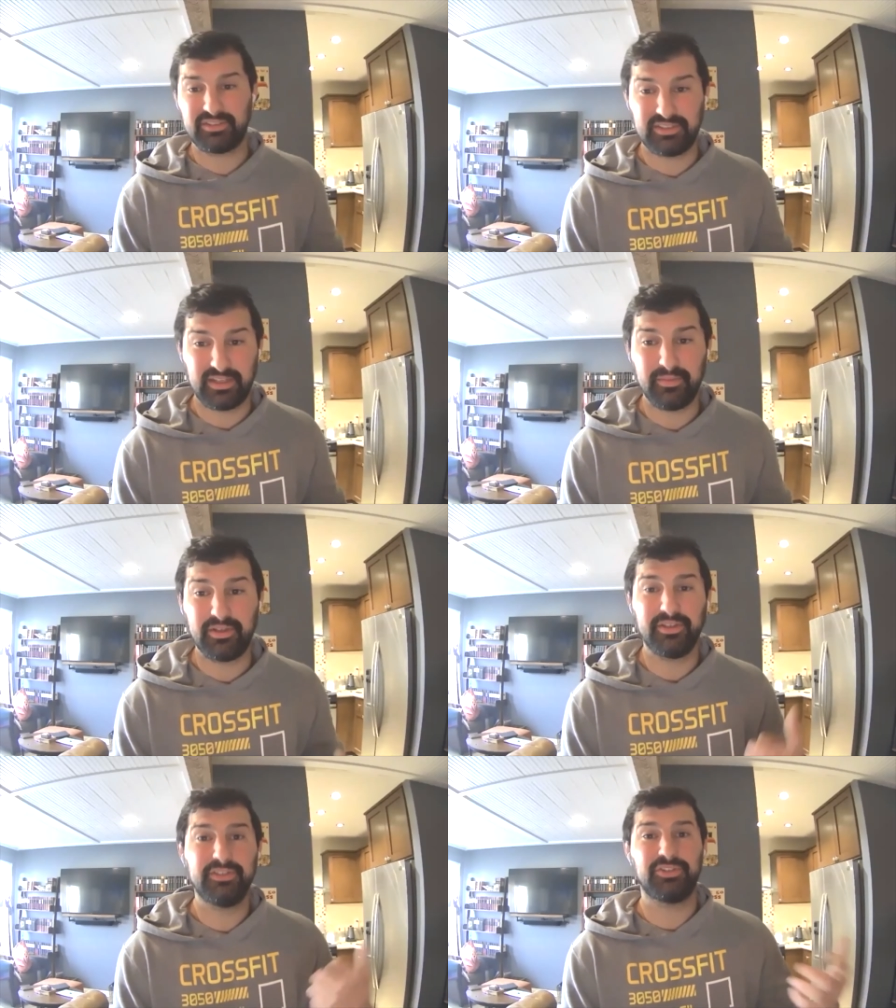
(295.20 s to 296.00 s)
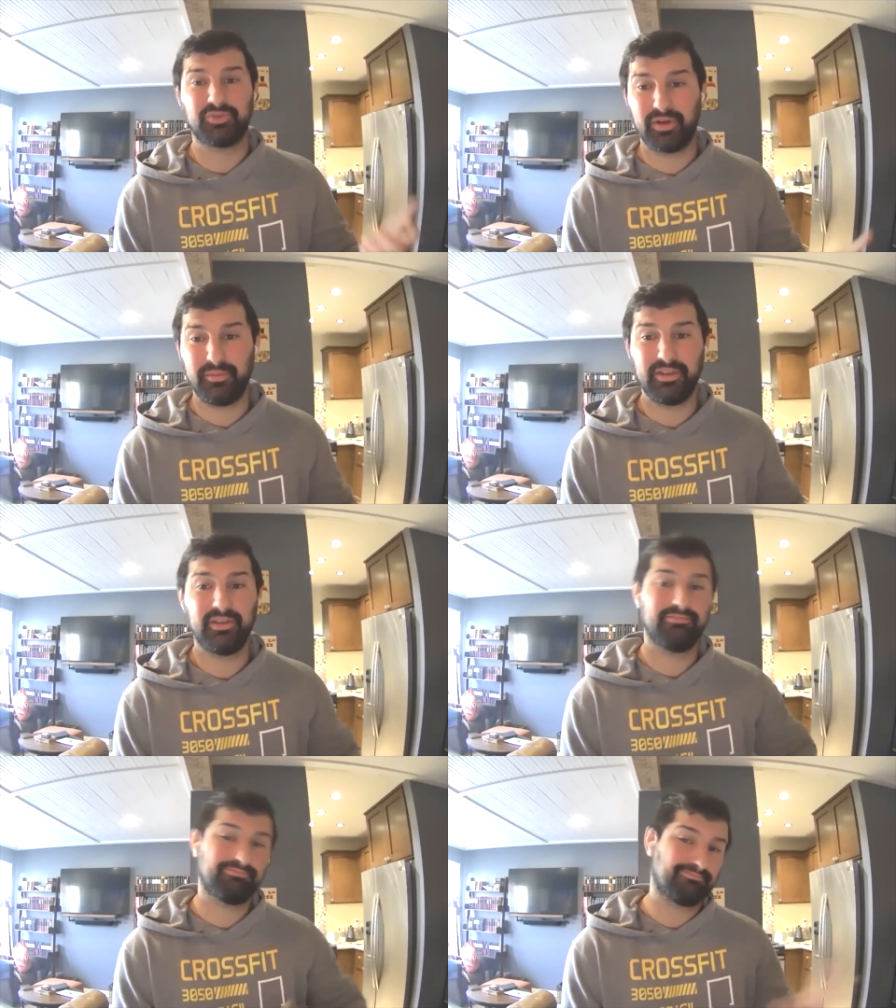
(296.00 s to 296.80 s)
to 10 million, to 20
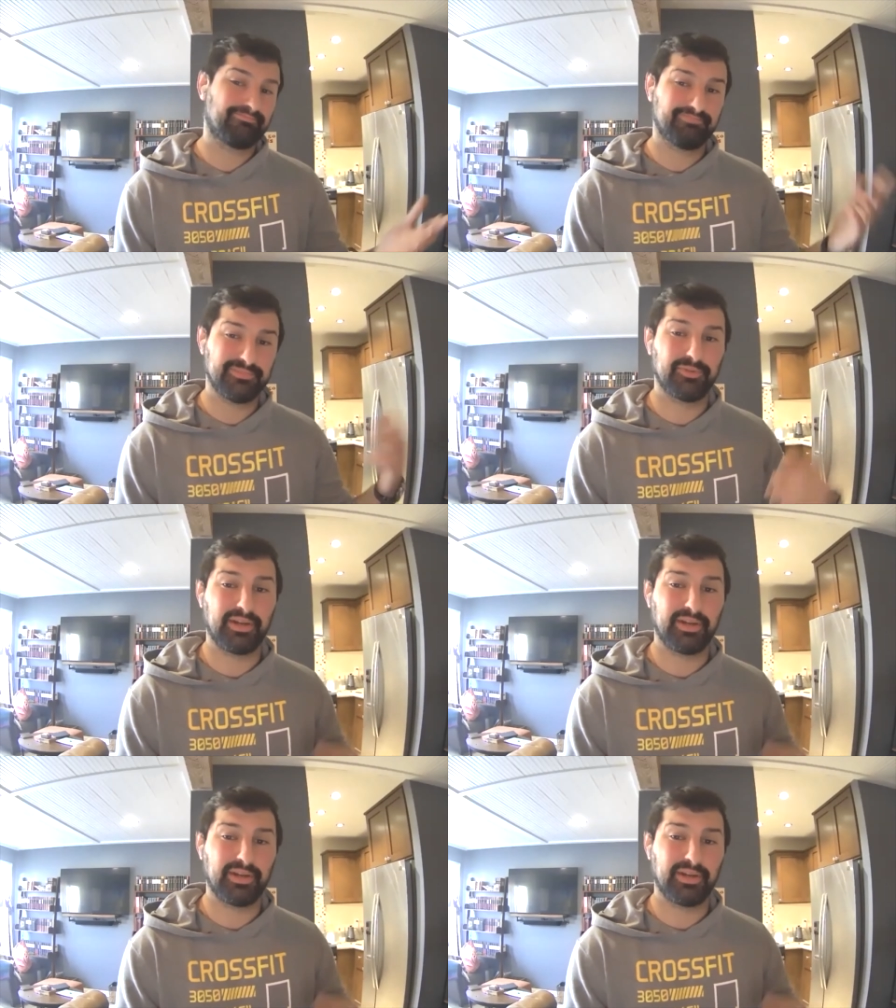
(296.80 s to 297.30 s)
million, that's what